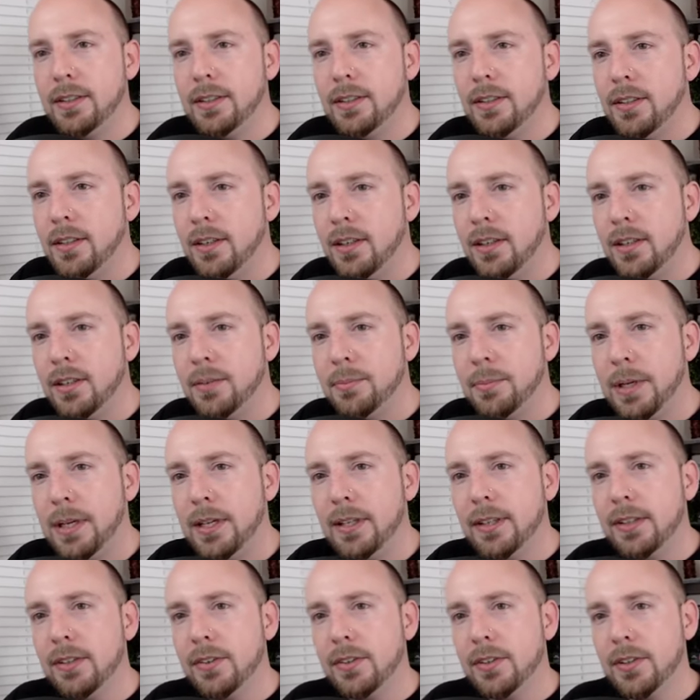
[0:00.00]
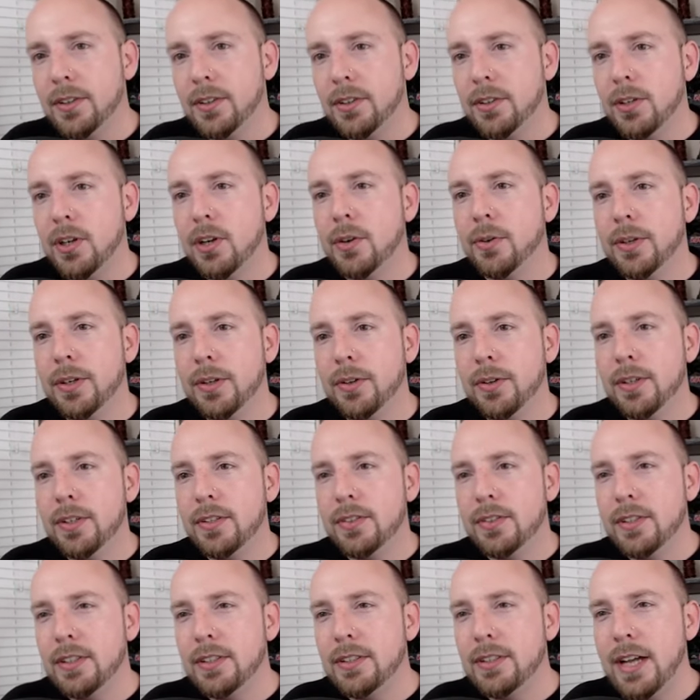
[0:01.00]
Oh man, there it goes. Oh, there it
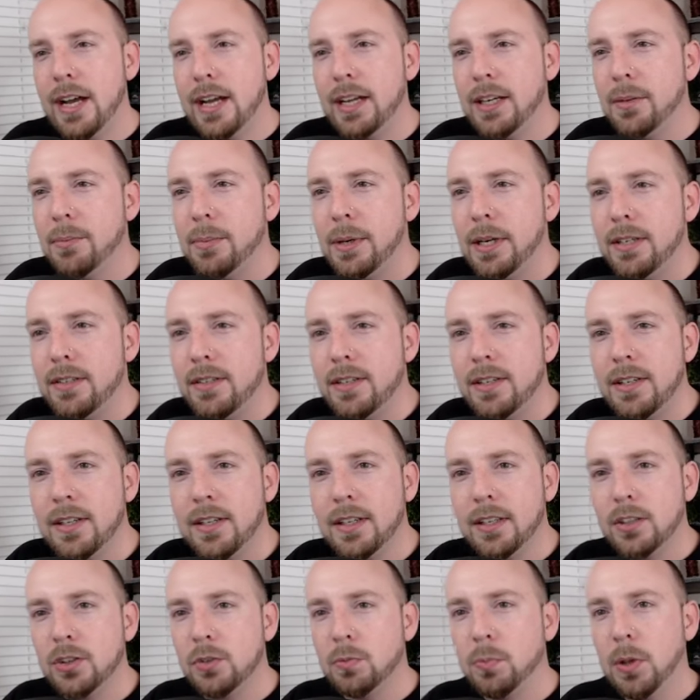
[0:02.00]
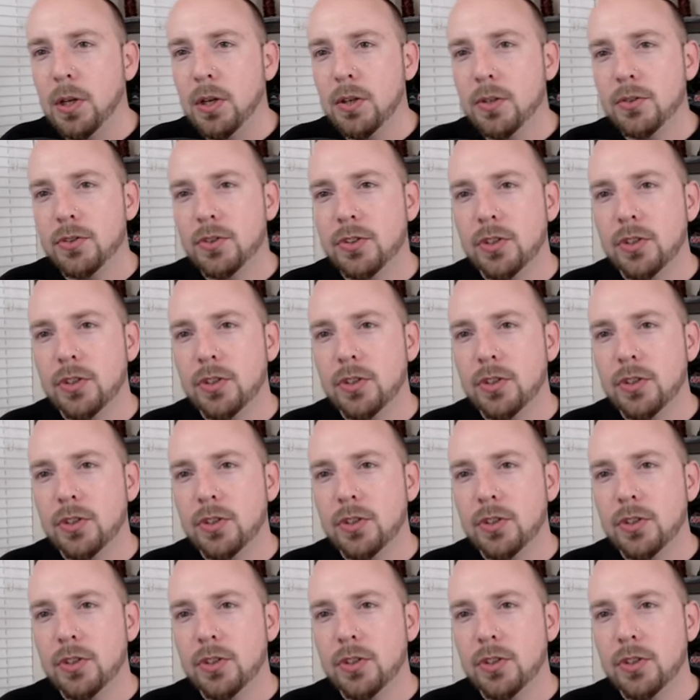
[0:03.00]
is. The dynamite didn't explode.